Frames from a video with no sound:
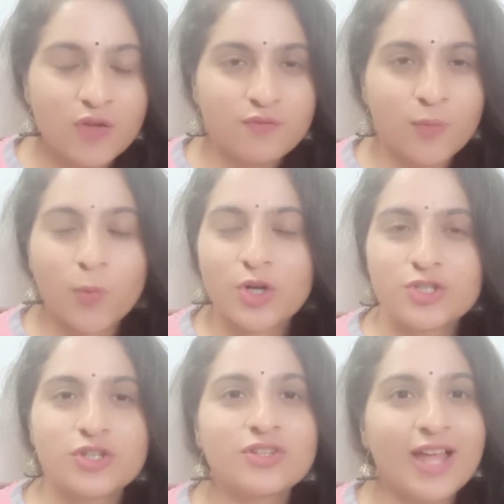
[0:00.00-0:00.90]
for what
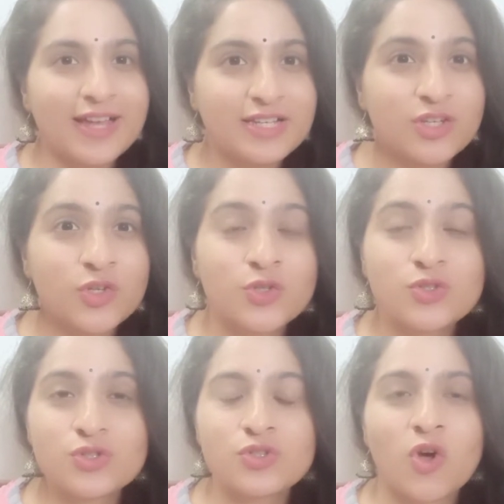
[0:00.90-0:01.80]
you're writing, or you
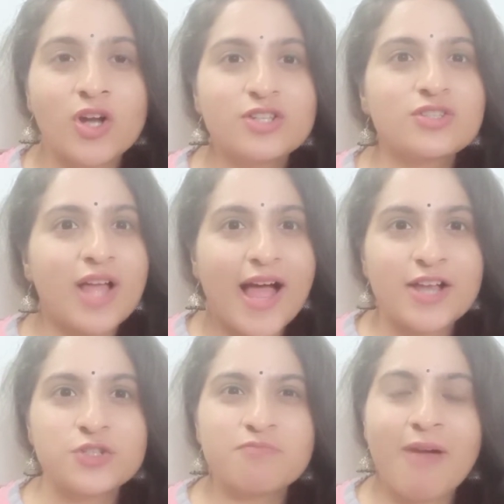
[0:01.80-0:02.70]
should not try
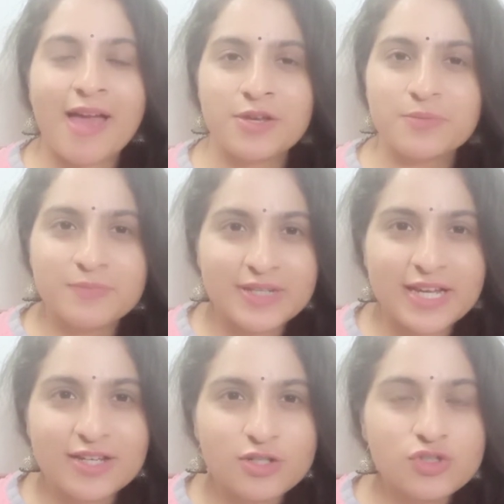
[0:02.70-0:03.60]
to
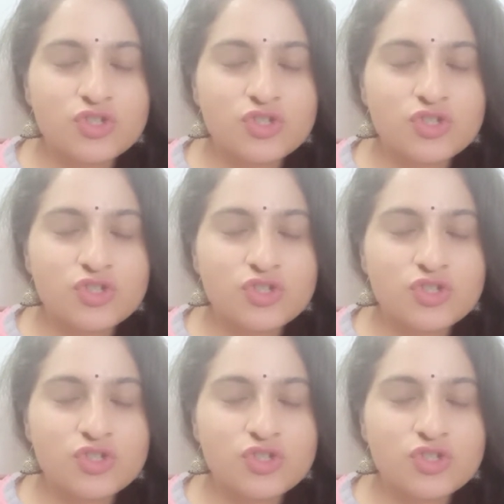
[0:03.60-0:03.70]
manipulate it.